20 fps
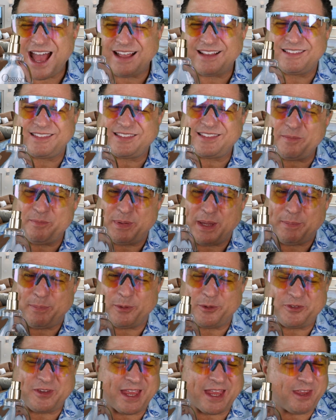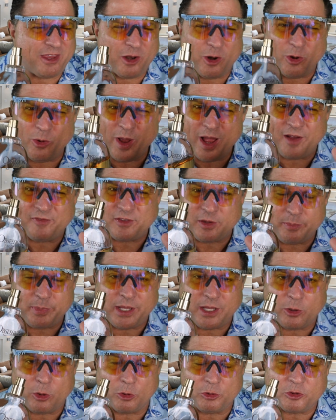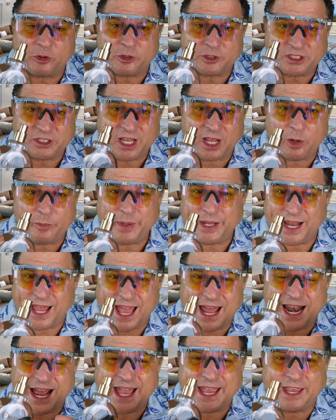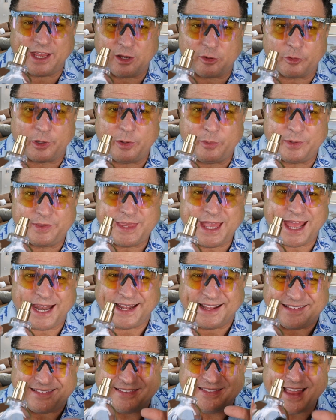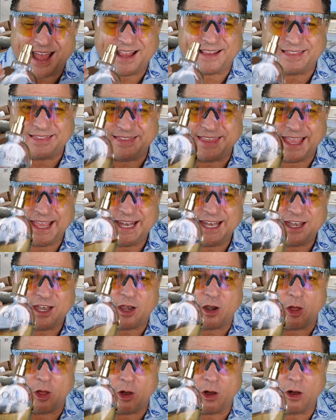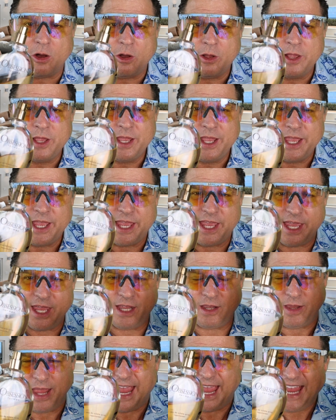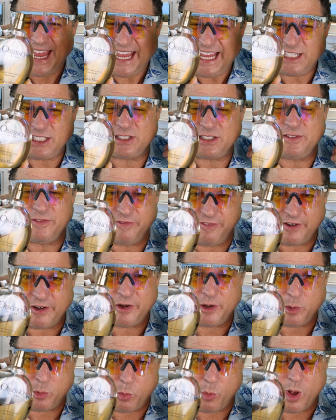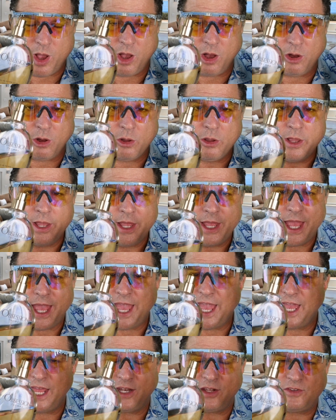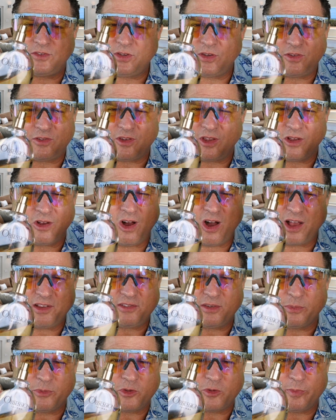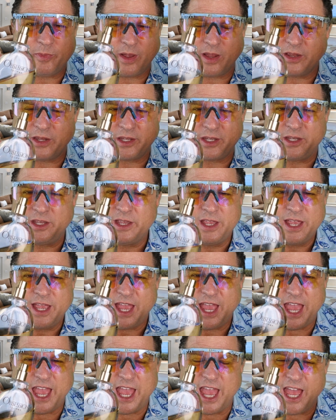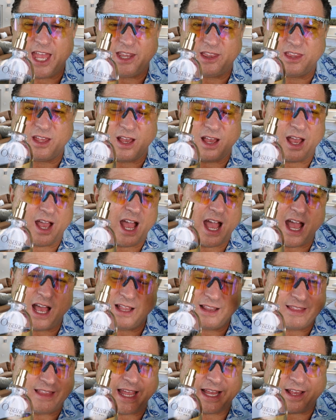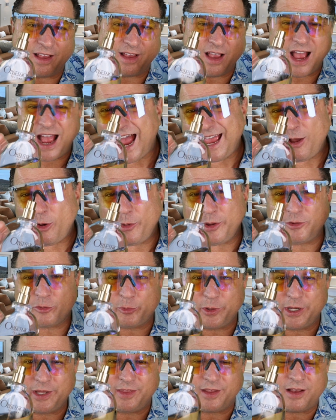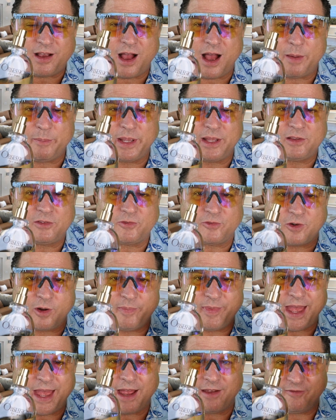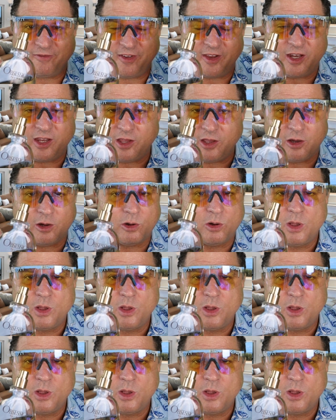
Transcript: Some people say you don't have to be an older gentleman, and I agree with that. It's not dated at all. It aged very well, and it's just awesome smelling. And uh, like, I always read the comments from that video,